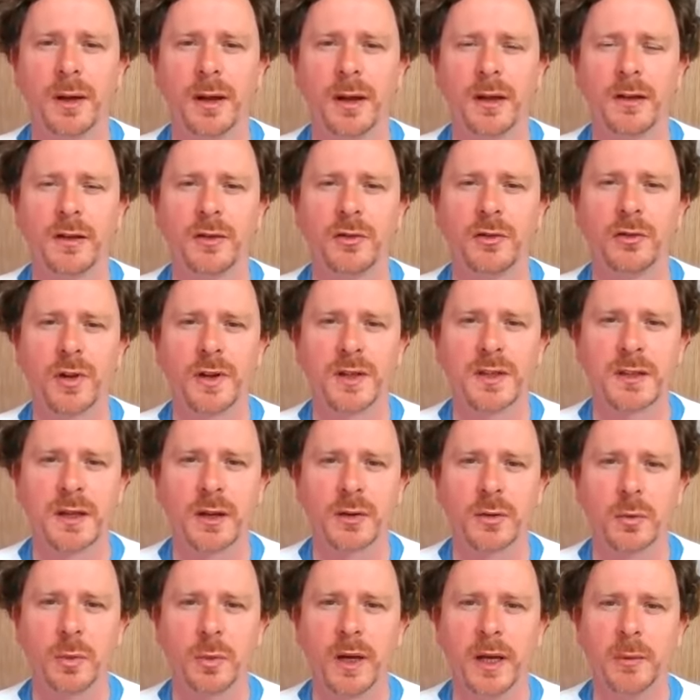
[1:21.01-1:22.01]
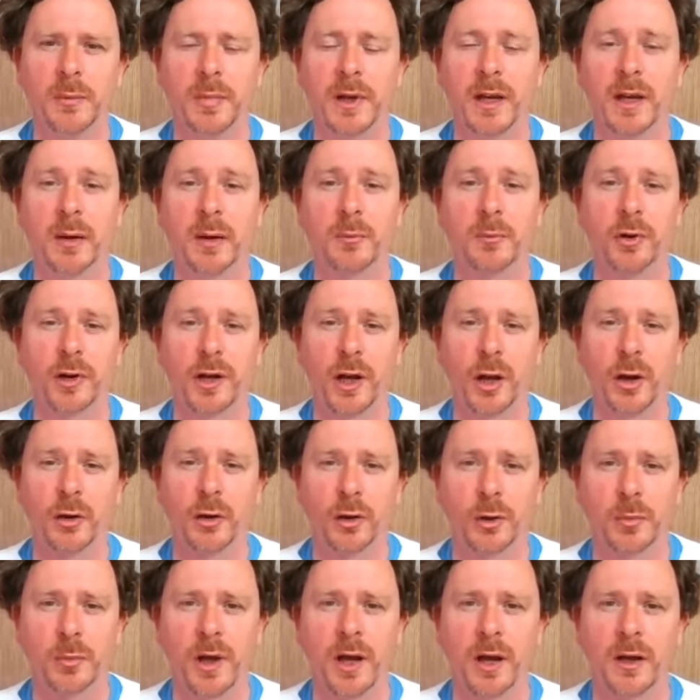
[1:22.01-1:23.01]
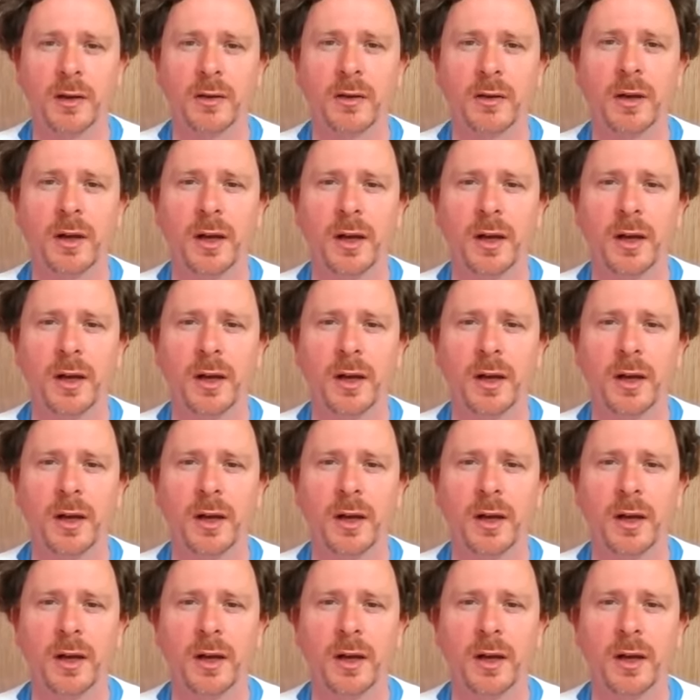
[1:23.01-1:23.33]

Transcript: It is just that we become preoccupied.